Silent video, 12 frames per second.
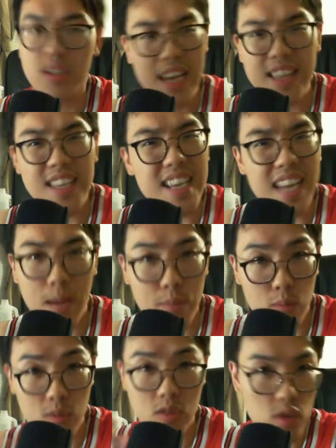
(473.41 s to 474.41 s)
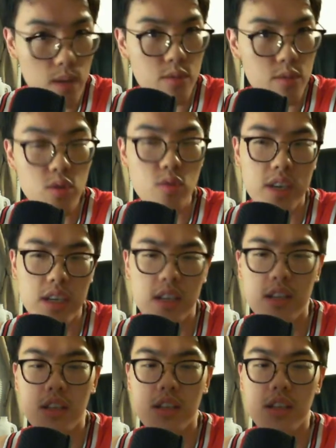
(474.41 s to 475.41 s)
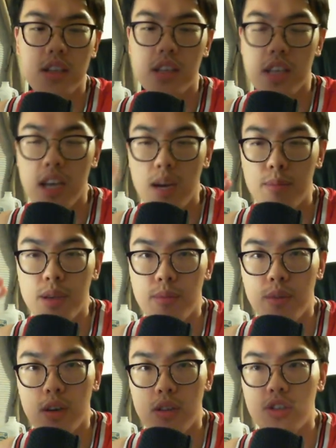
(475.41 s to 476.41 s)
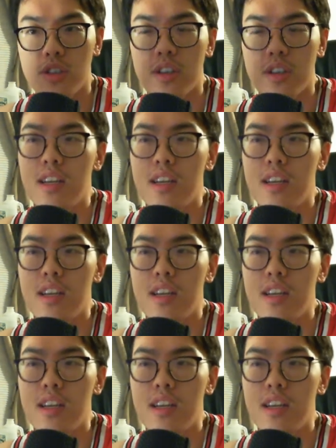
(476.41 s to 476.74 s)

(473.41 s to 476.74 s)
I think it happened with Trump too, right? He got meme culture.